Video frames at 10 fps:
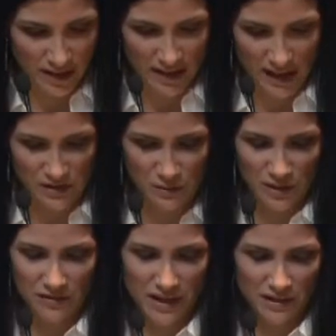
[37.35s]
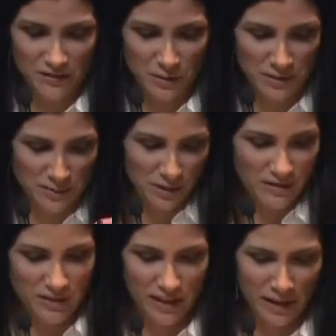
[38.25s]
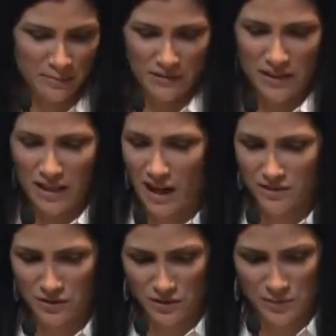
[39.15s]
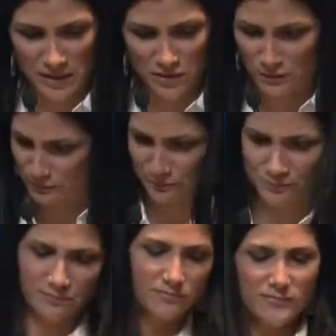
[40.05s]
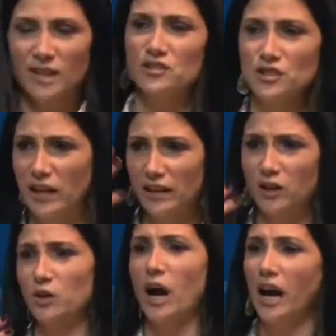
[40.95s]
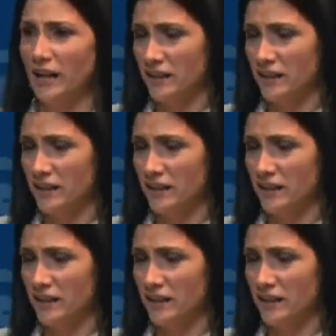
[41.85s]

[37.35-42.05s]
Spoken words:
I just want to thank a few people. I feel like I'm giving an Oscar speech. I should cry